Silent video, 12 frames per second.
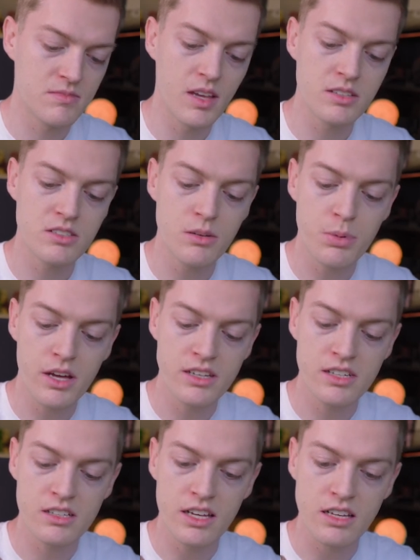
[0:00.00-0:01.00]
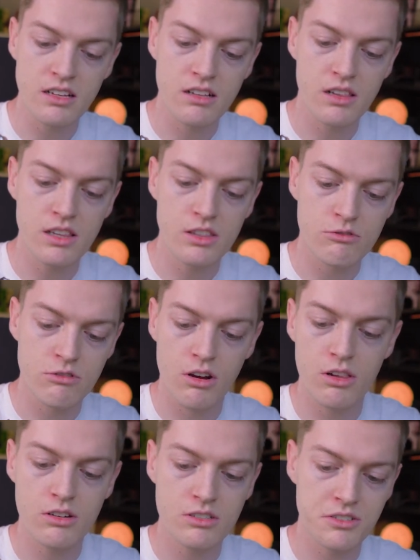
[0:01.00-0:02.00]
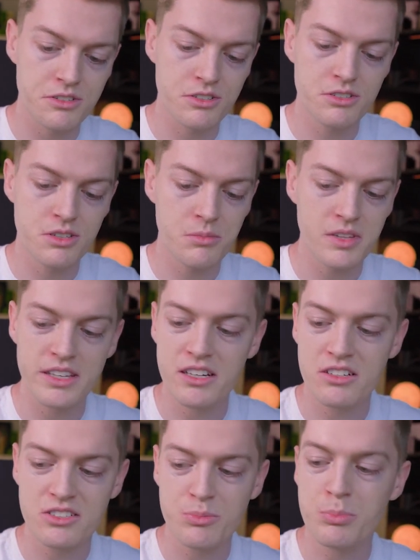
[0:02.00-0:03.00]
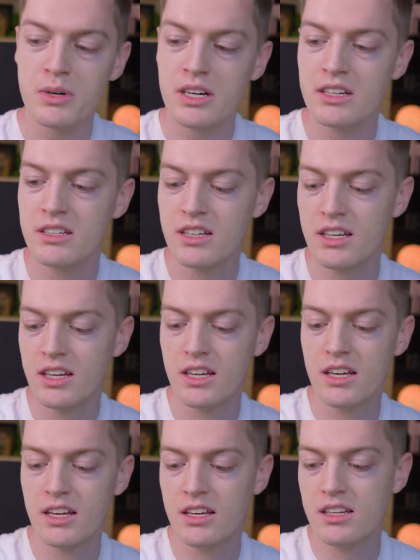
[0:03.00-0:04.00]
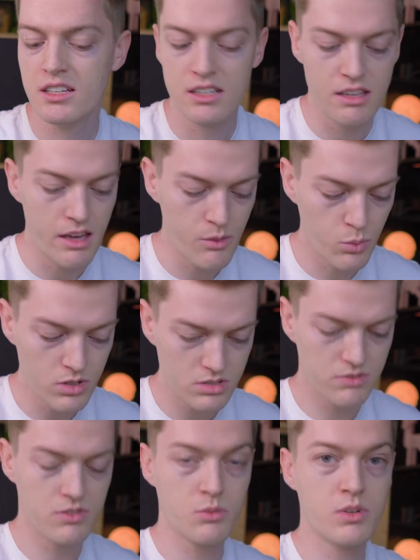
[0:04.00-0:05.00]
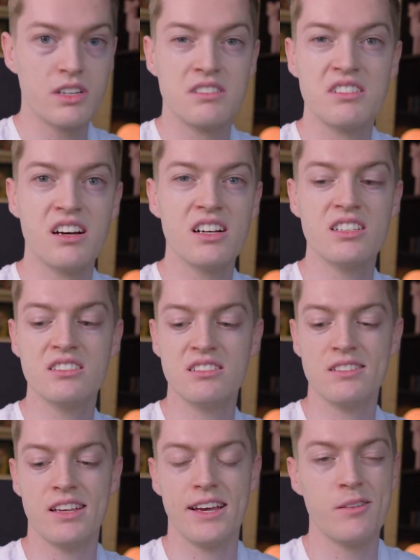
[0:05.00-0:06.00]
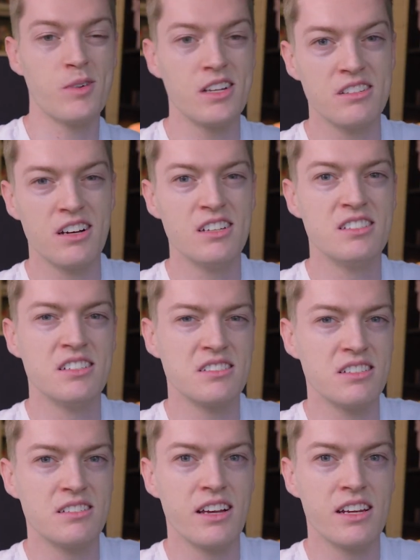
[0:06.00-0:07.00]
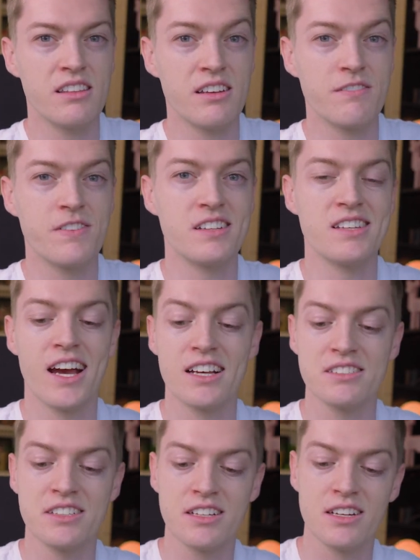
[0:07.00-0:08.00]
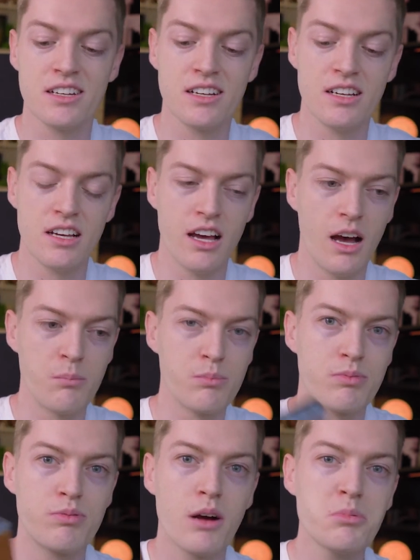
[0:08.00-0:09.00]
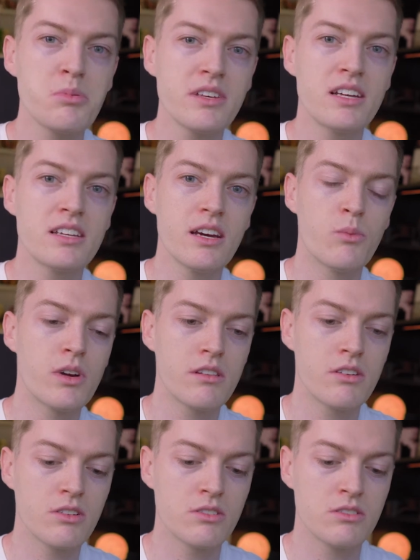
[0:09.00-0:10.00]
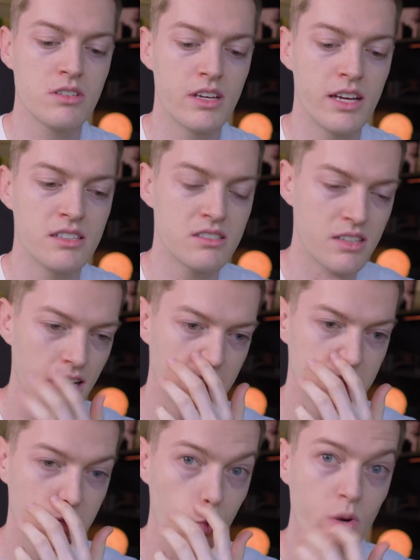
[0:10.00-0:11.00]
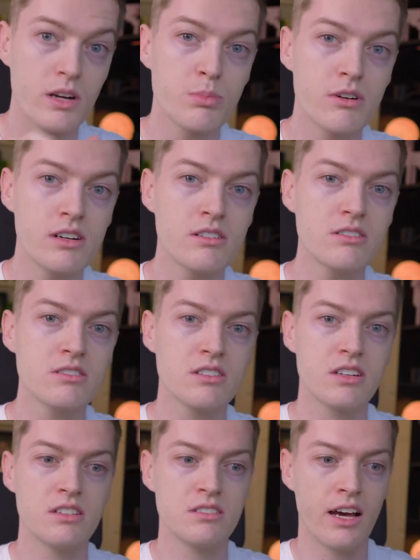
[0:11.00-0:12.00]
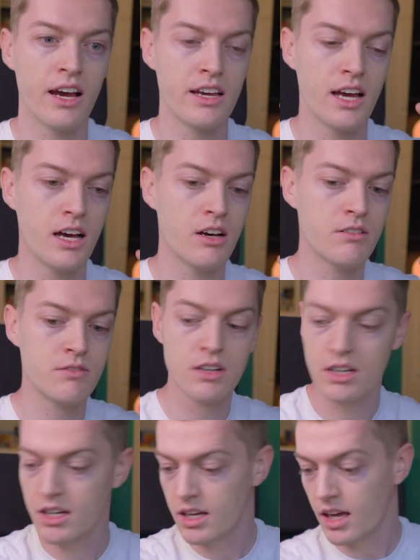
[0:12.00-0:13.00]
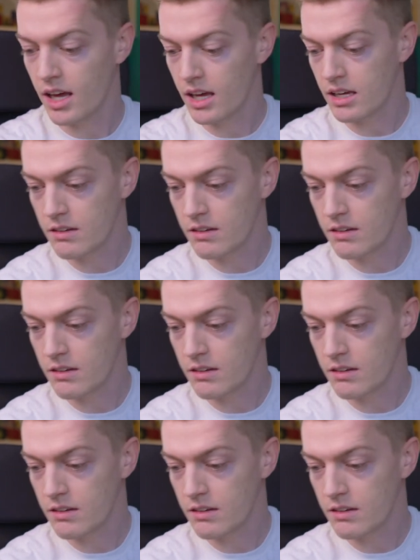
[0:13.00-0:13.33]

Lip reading: still probably need to like clean the rollers or do something else, but it works for what it does, and what it does isn't anything fantastic. Probably going to get one of those Instax square printers because I have a